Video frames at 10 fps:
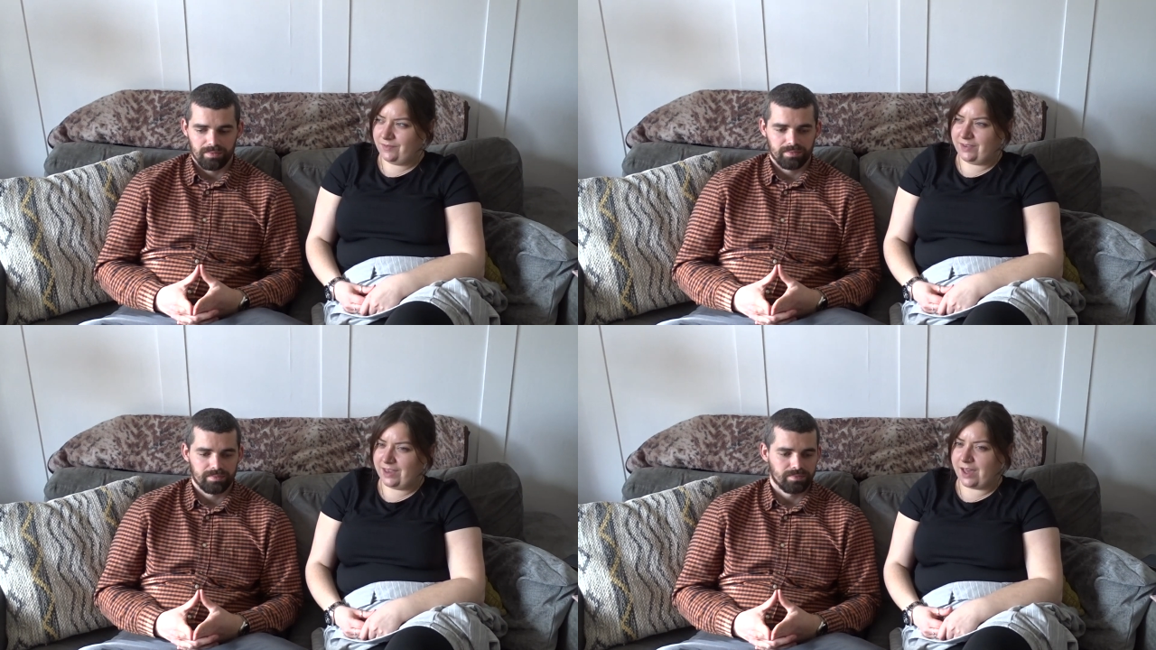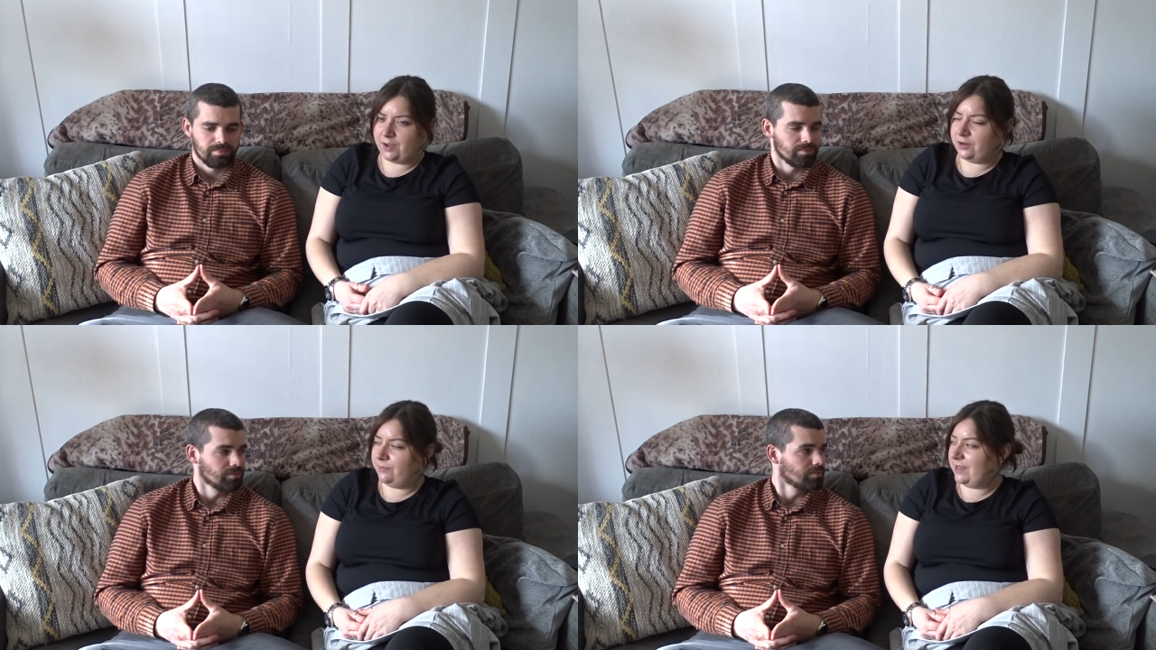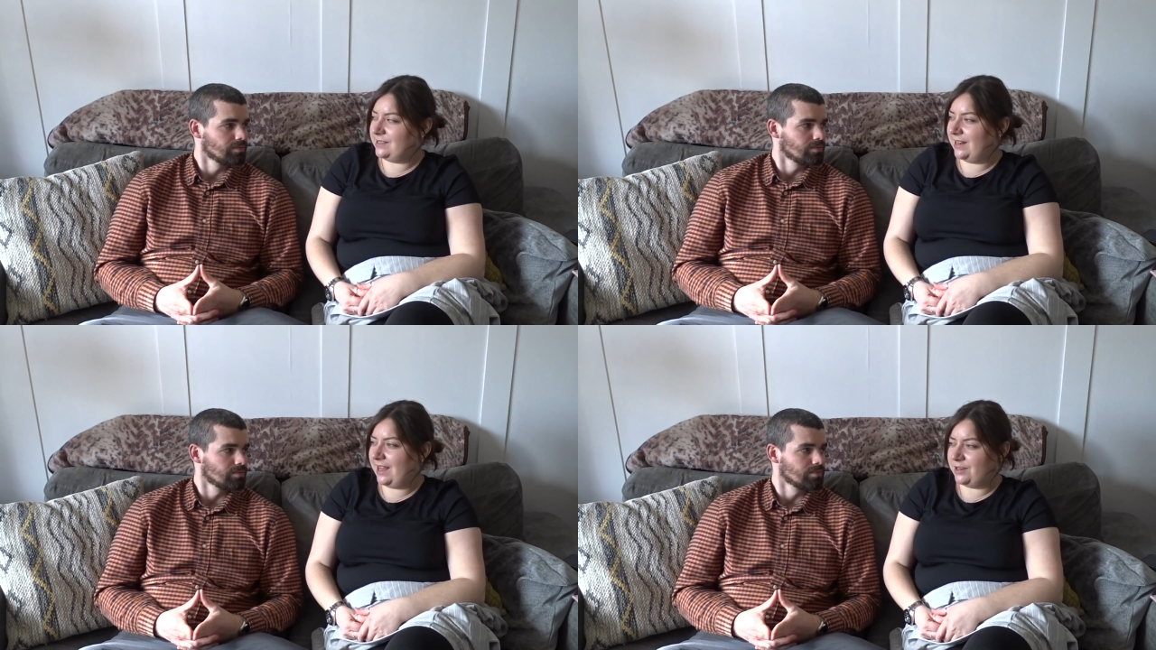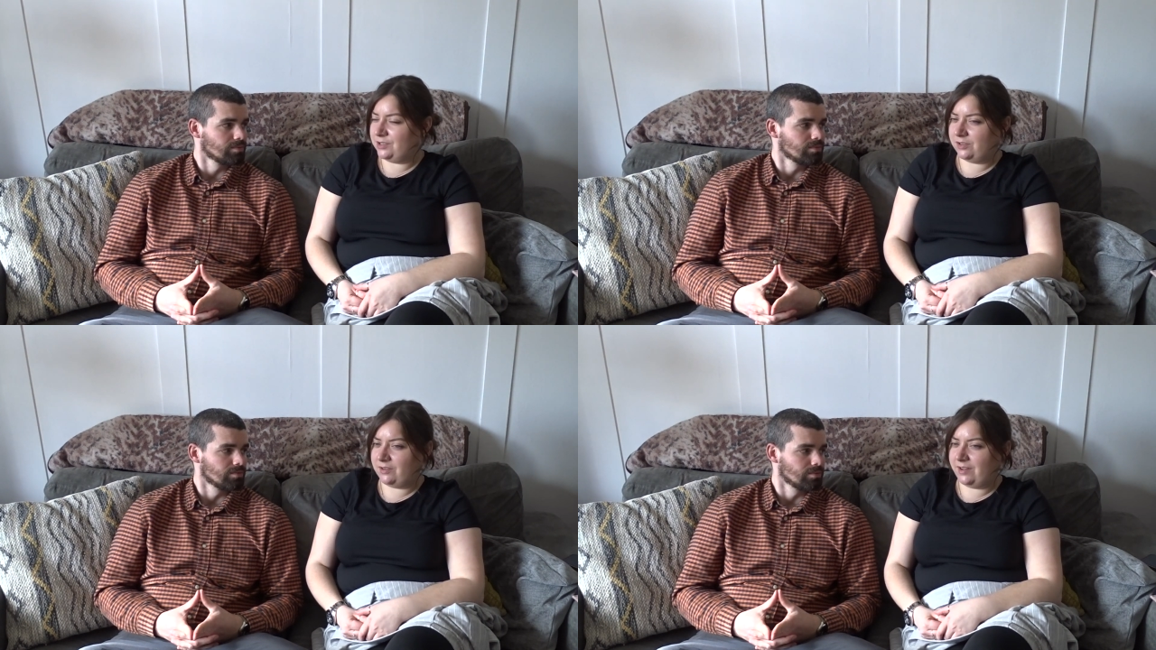Speaker 1: if you get a good piece of
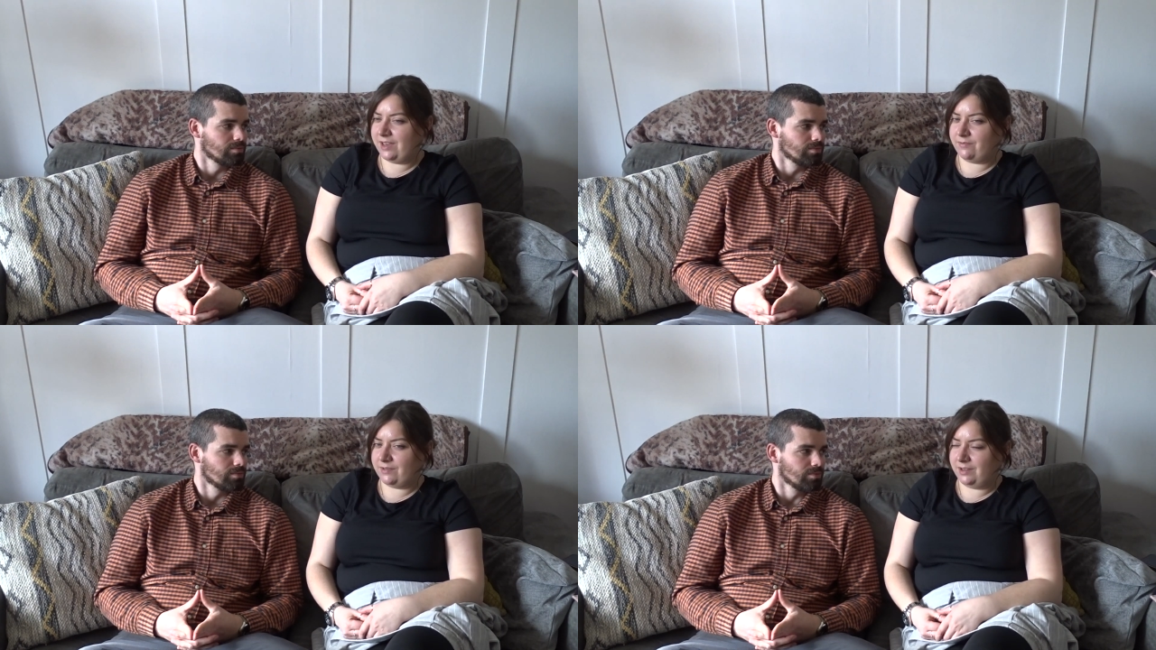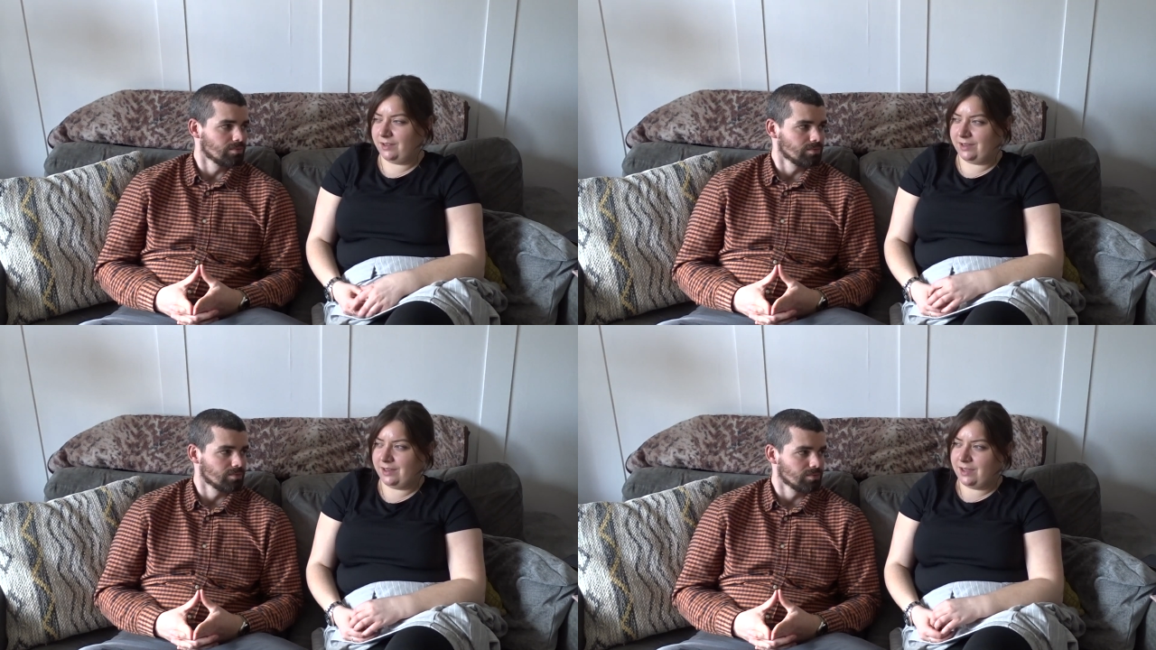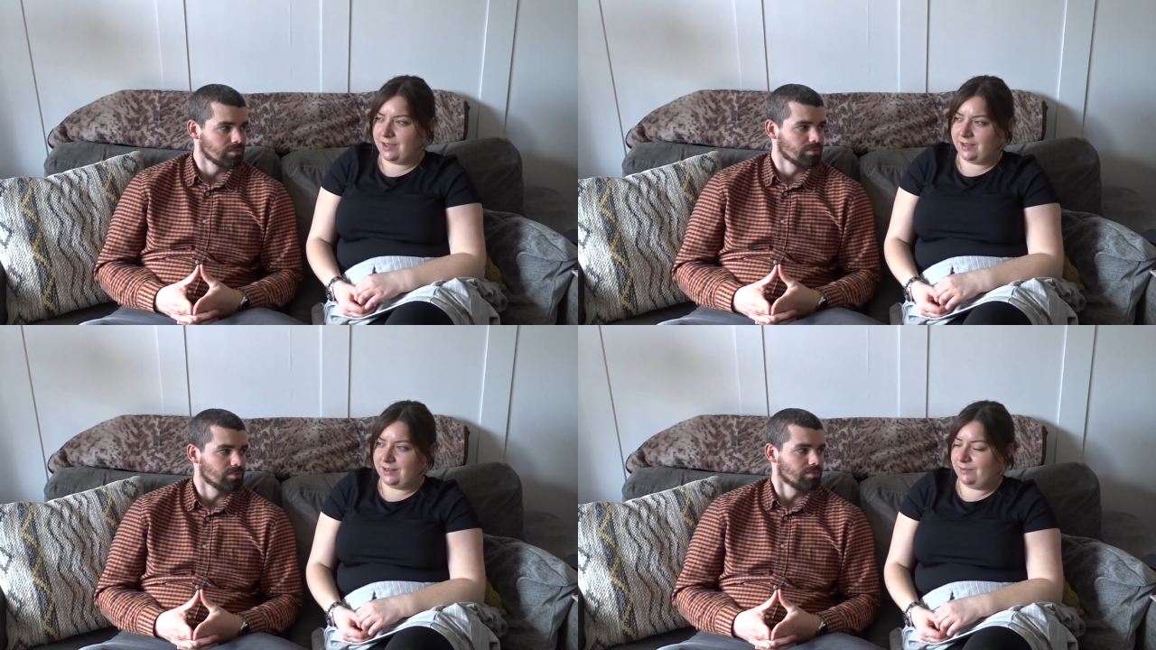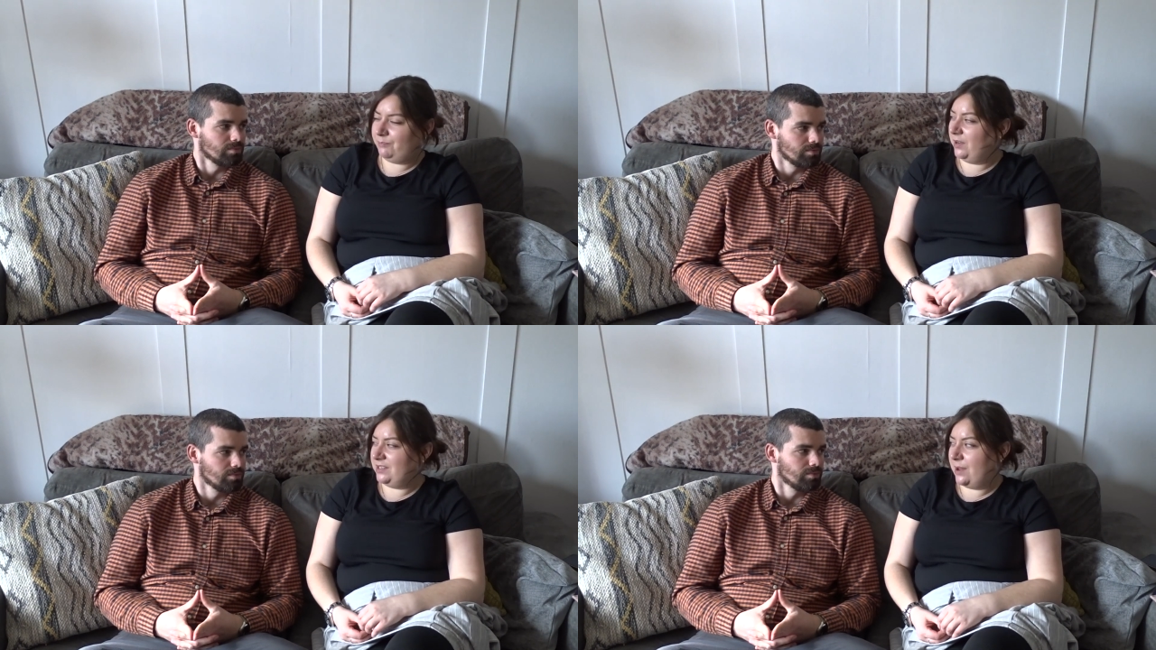land, you can't even like
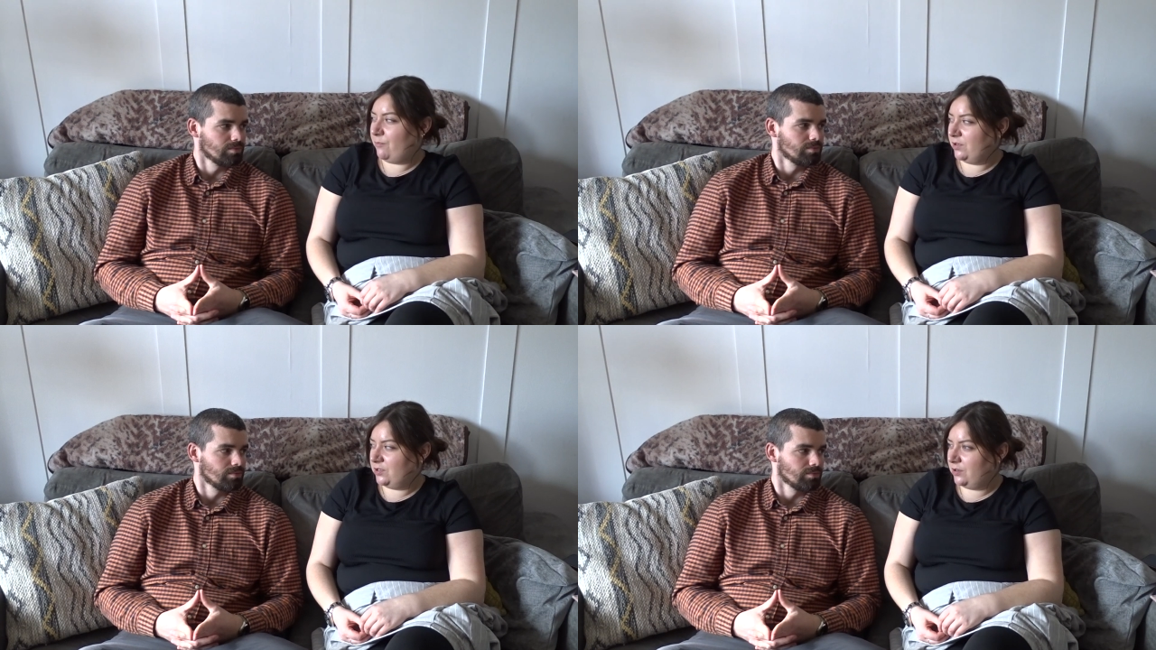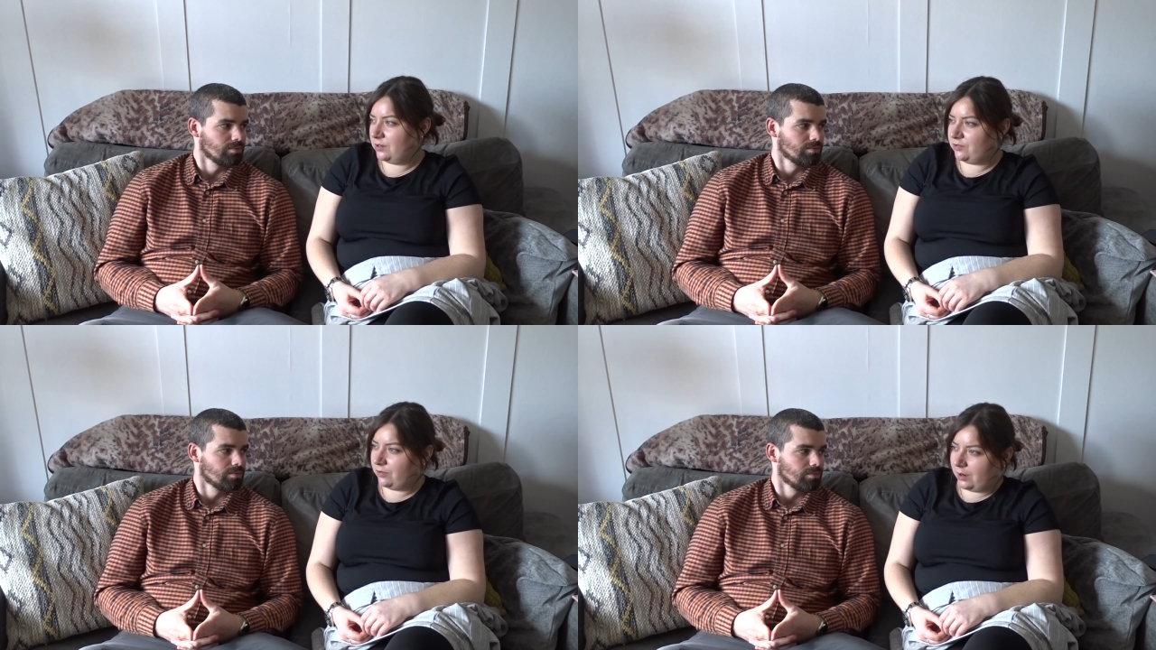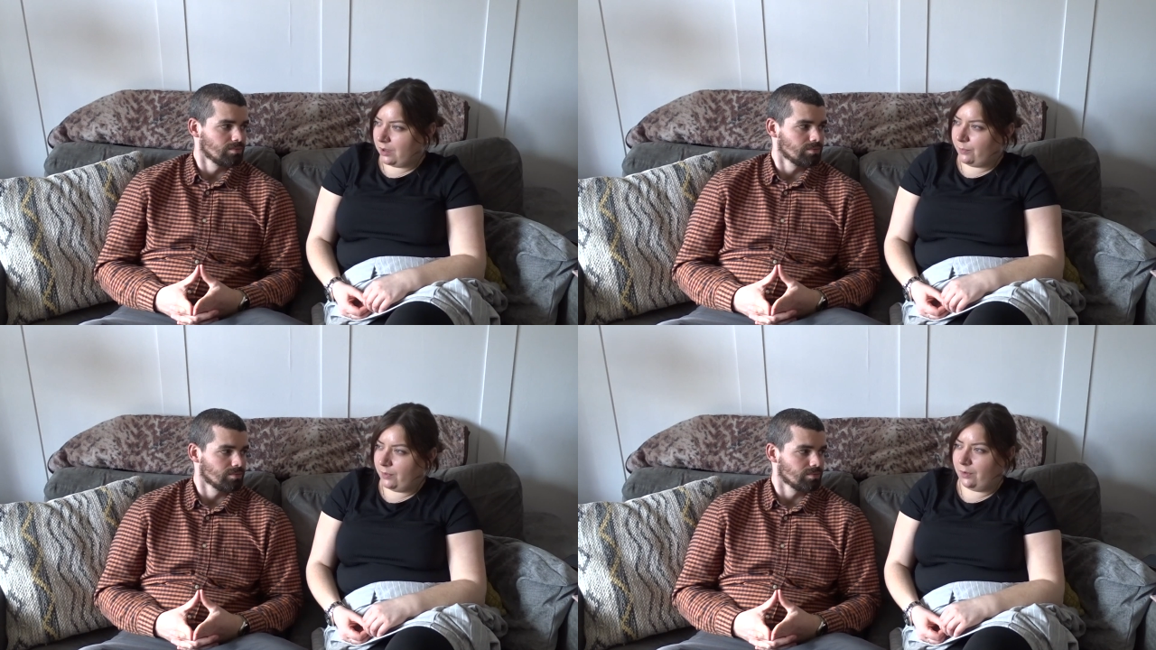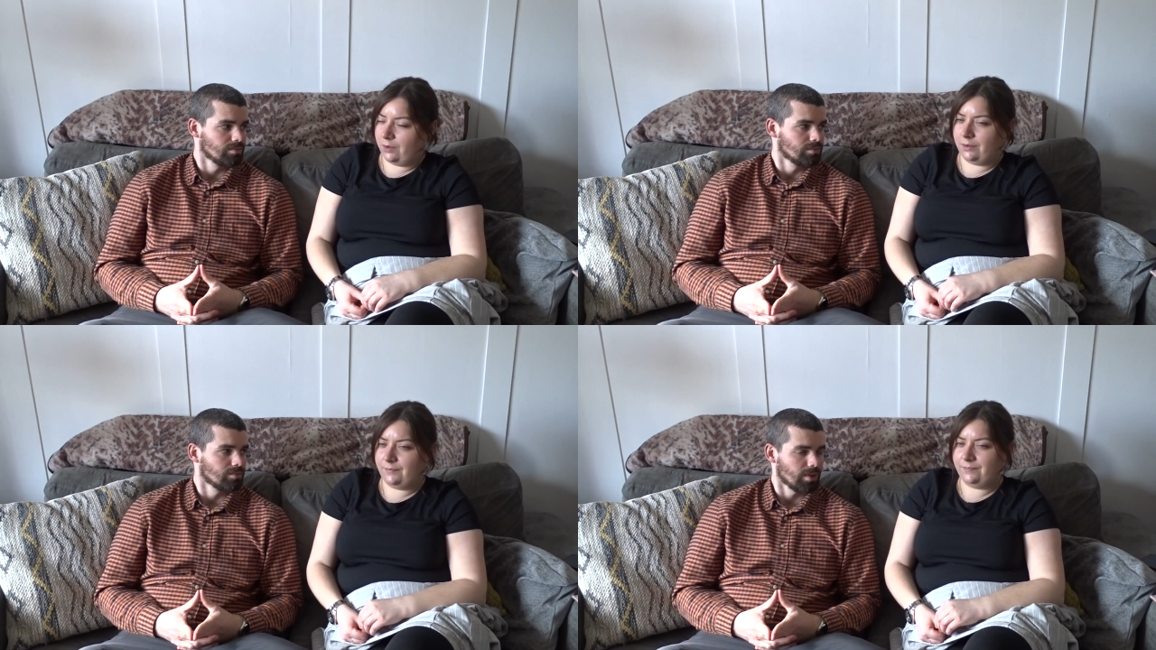put a temporary structure up
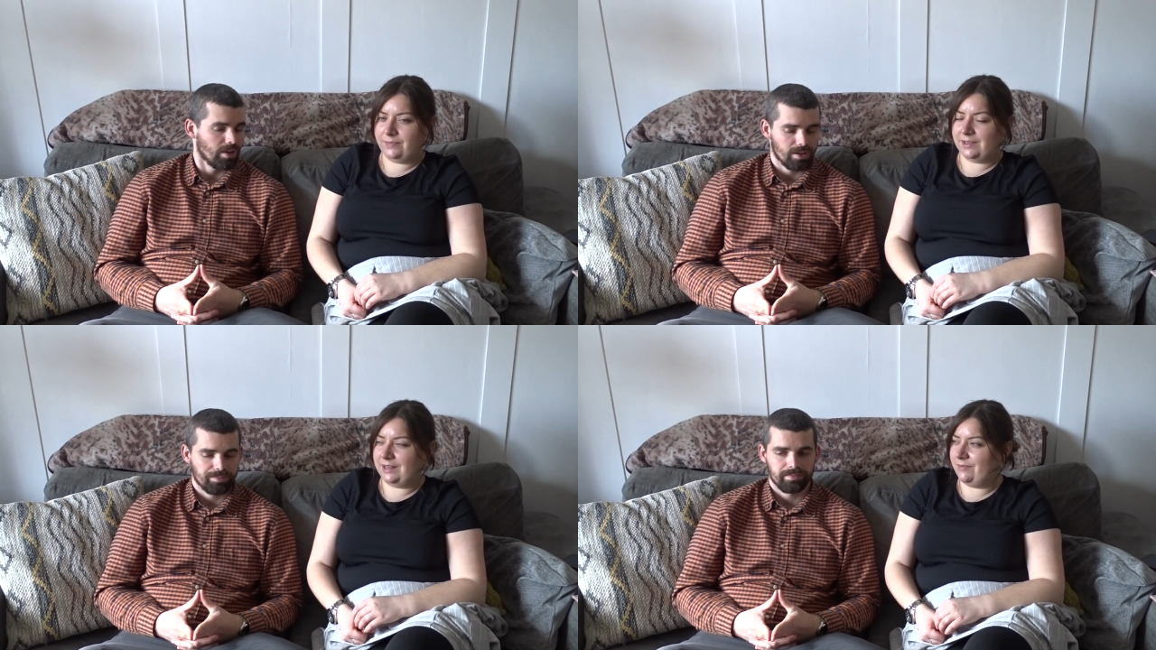or yeah.